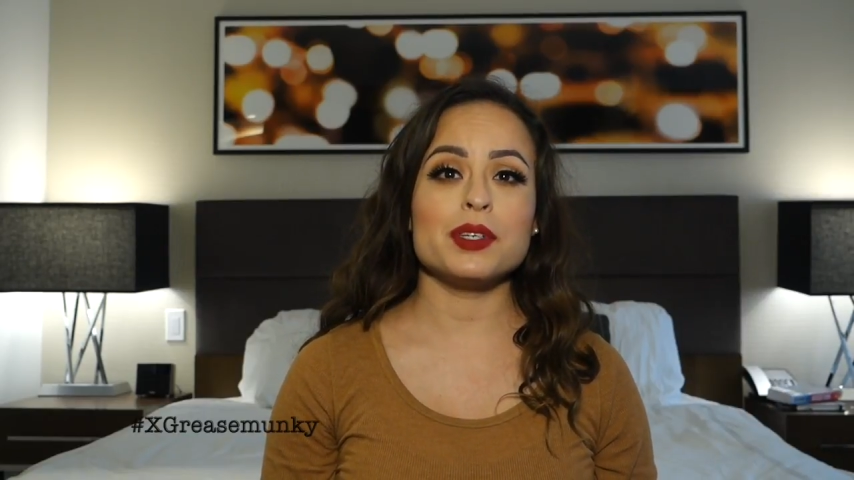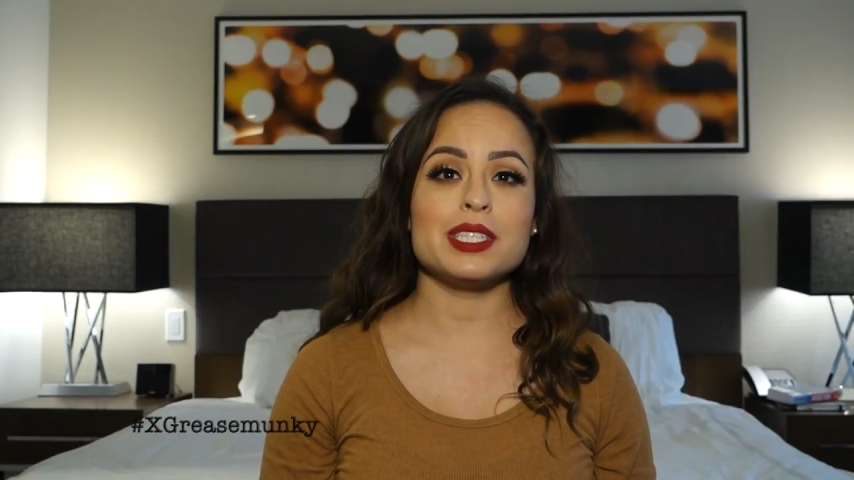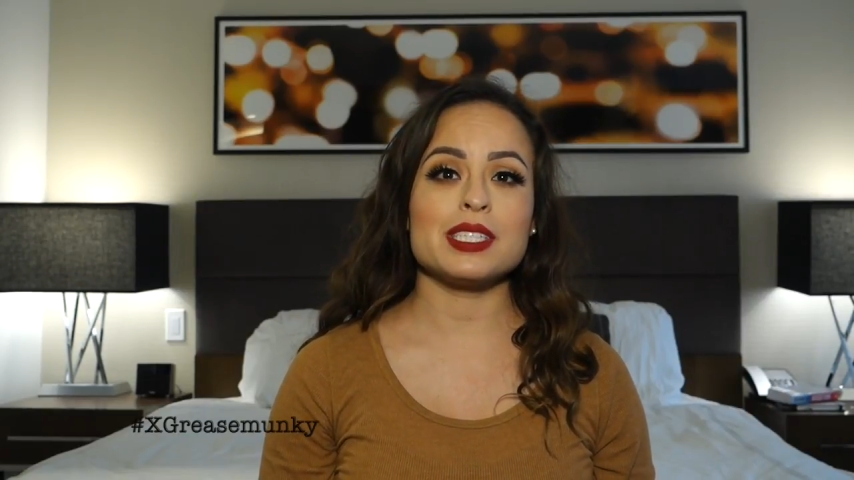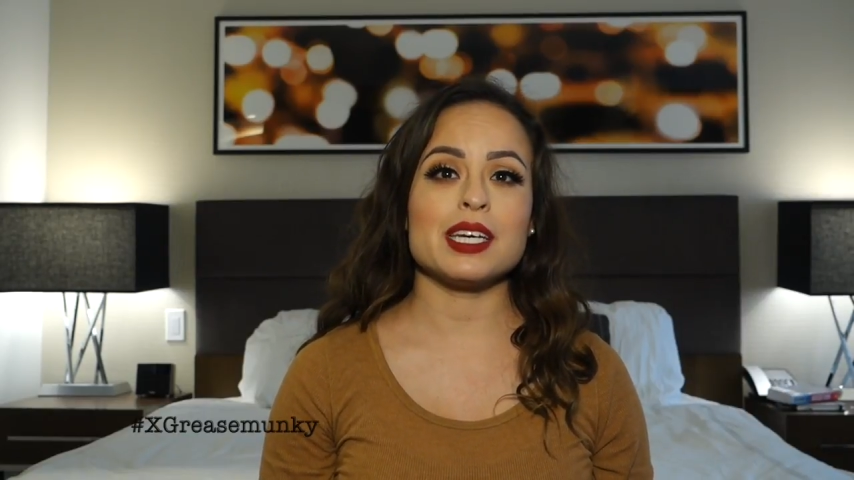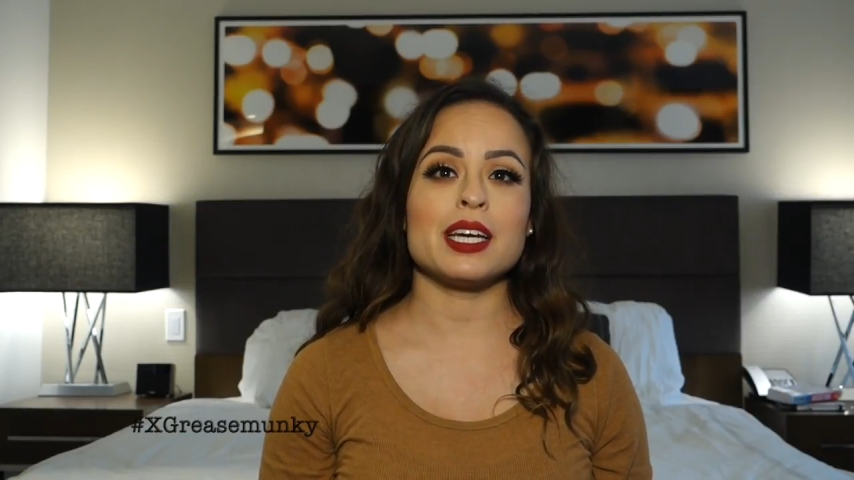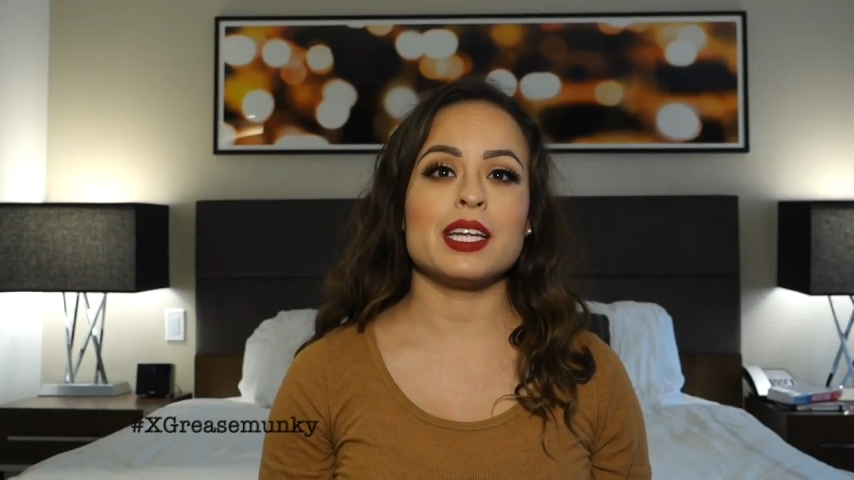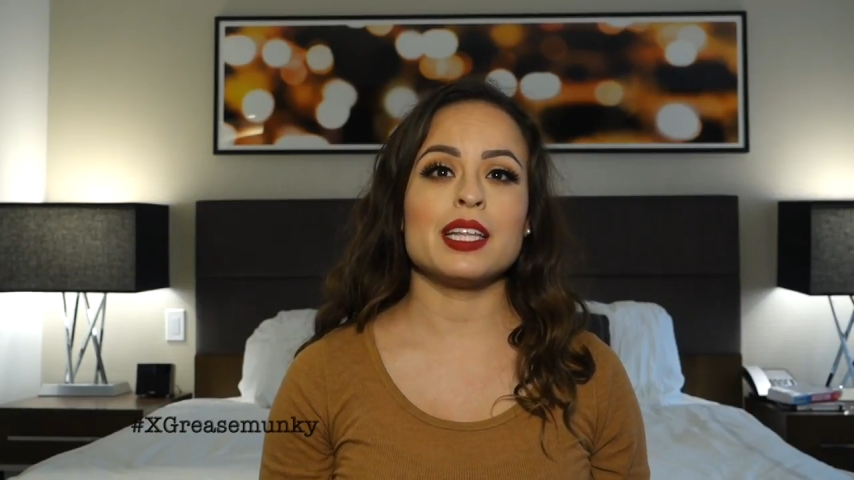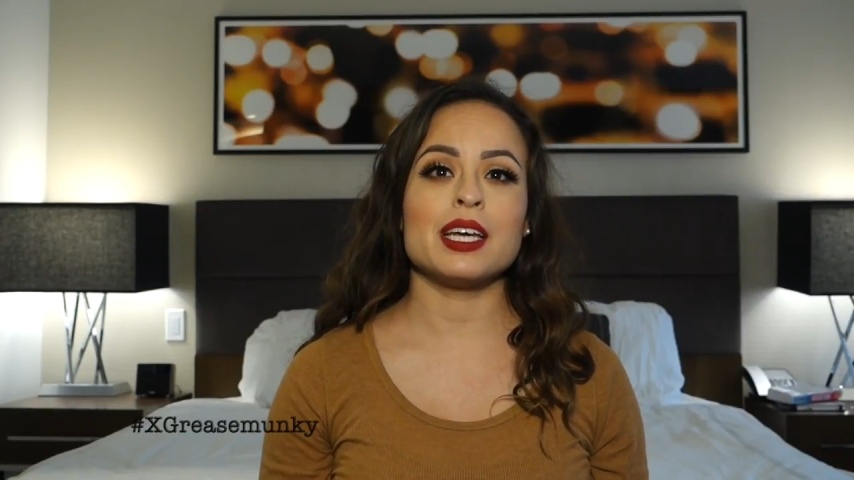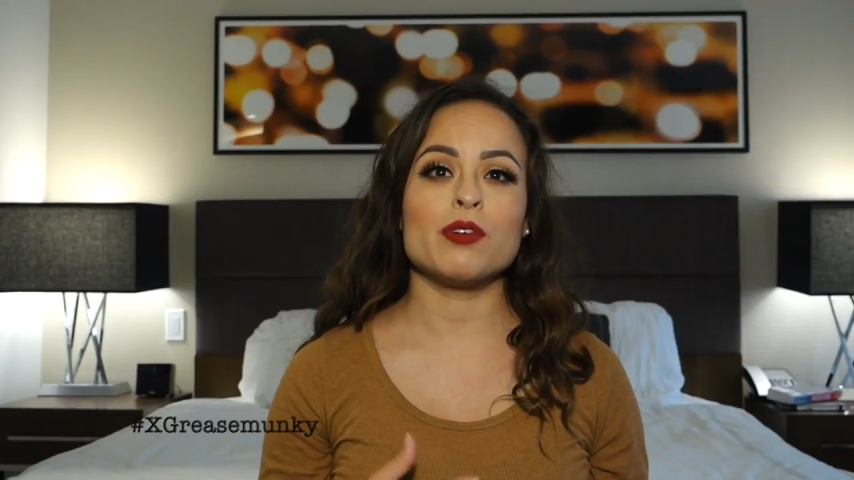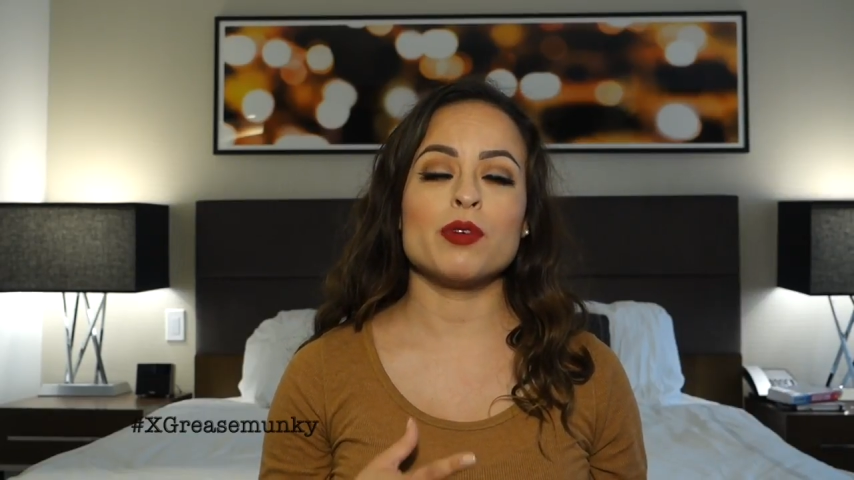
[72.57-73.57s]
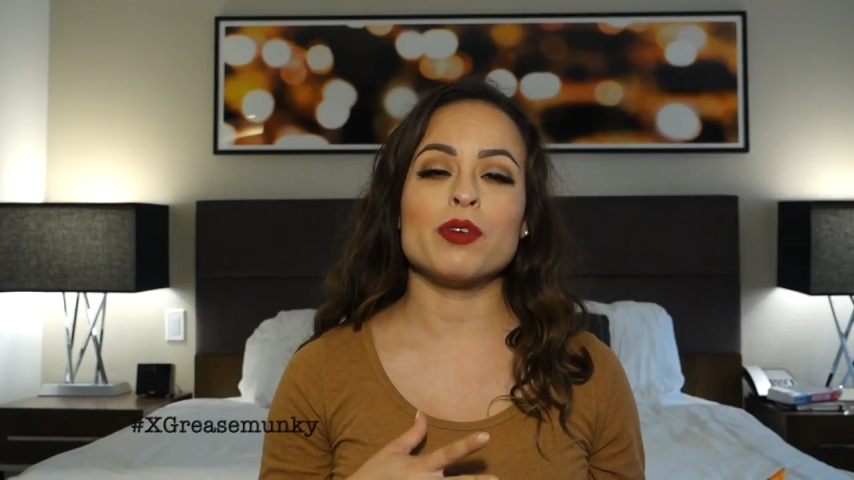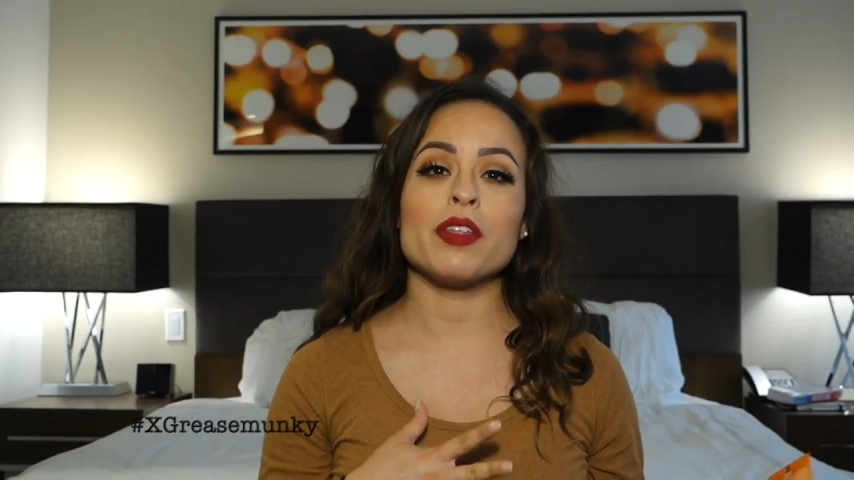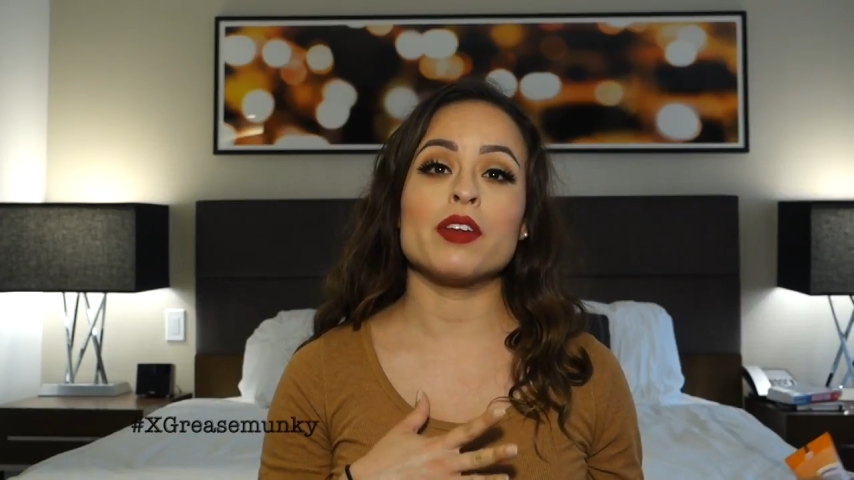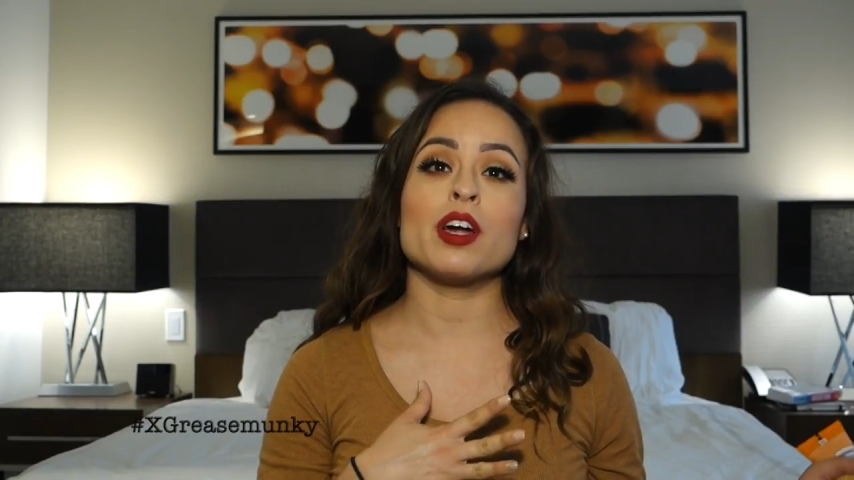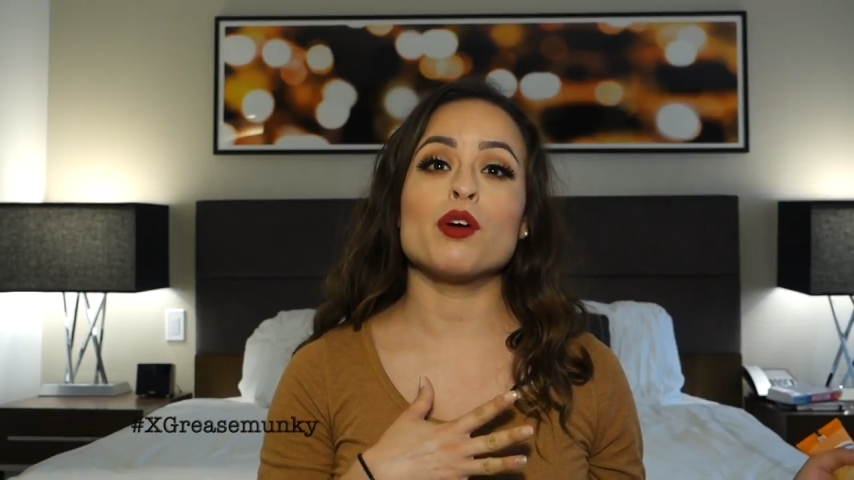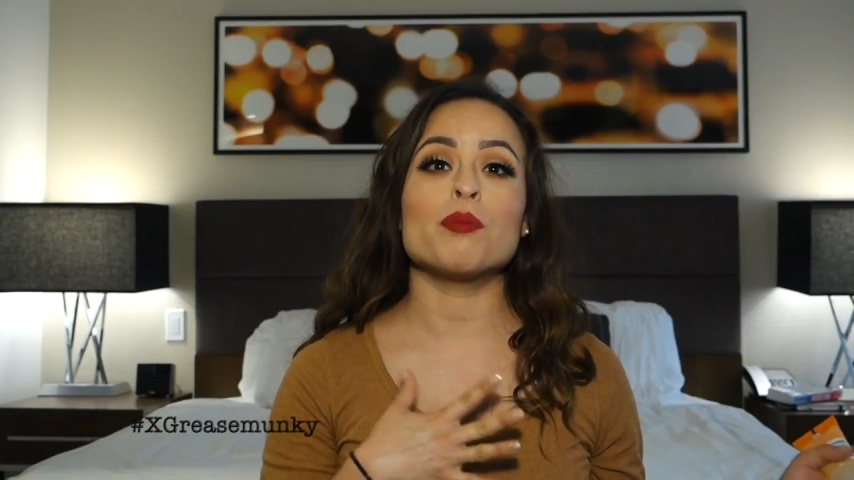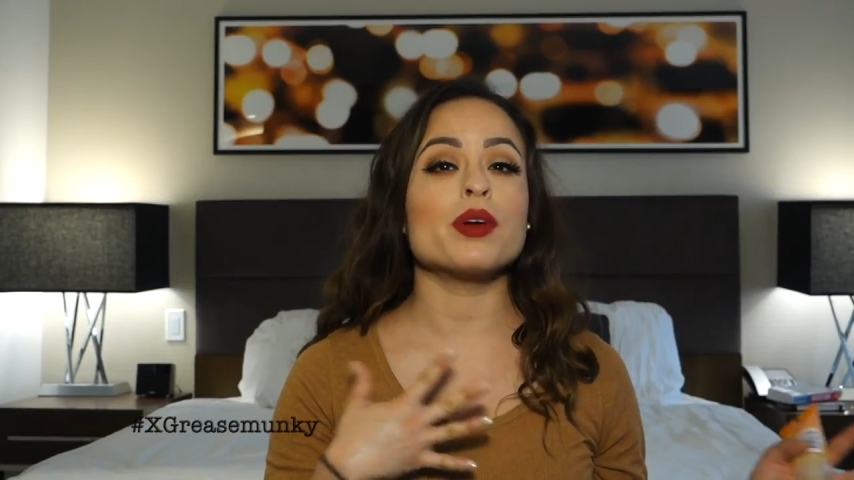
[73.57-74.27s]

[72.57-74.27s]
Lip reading: we decided that we'd rather not